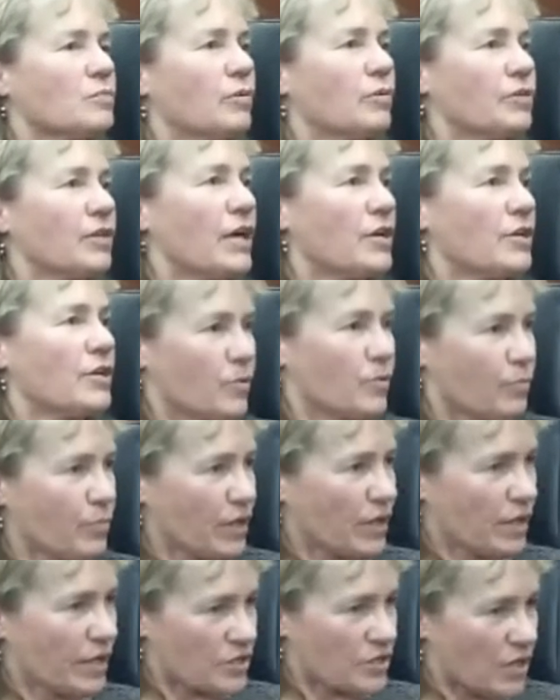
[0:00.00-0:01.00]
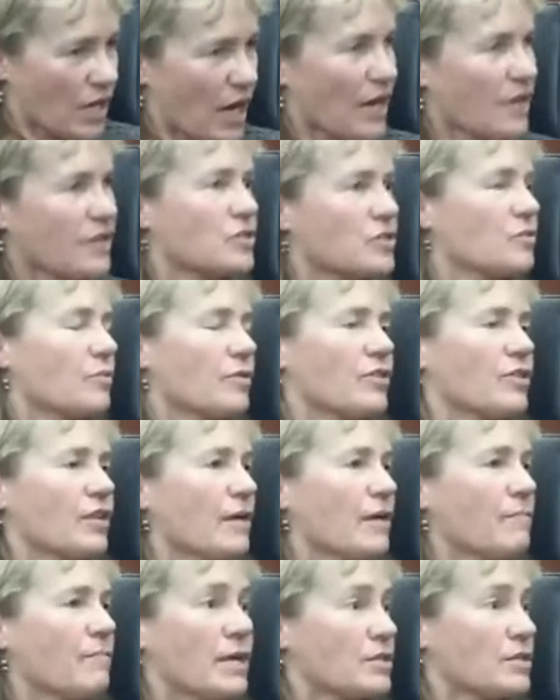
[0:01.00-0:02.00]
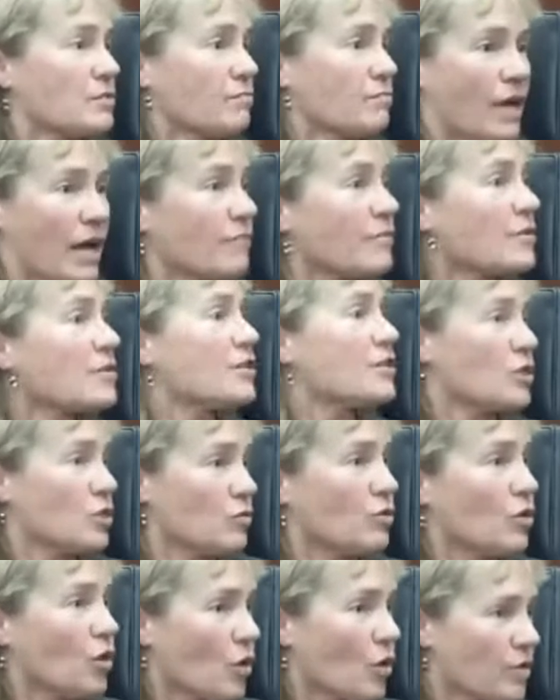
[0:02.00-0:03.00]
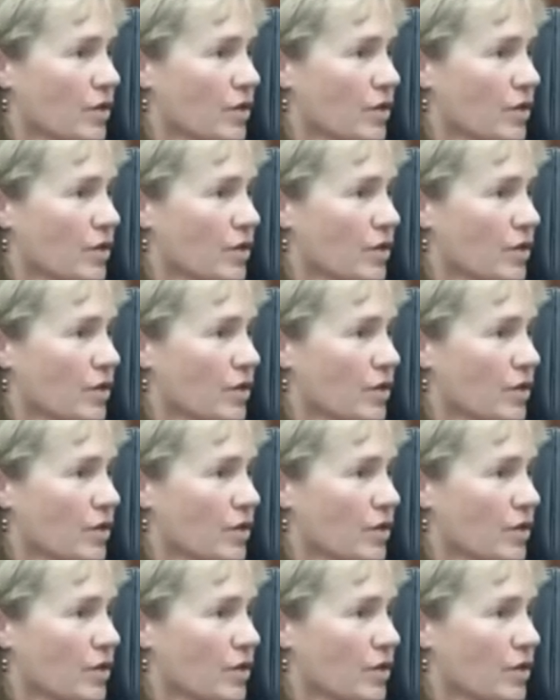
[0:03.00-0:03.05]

but that you're being as honest with them as everything you know,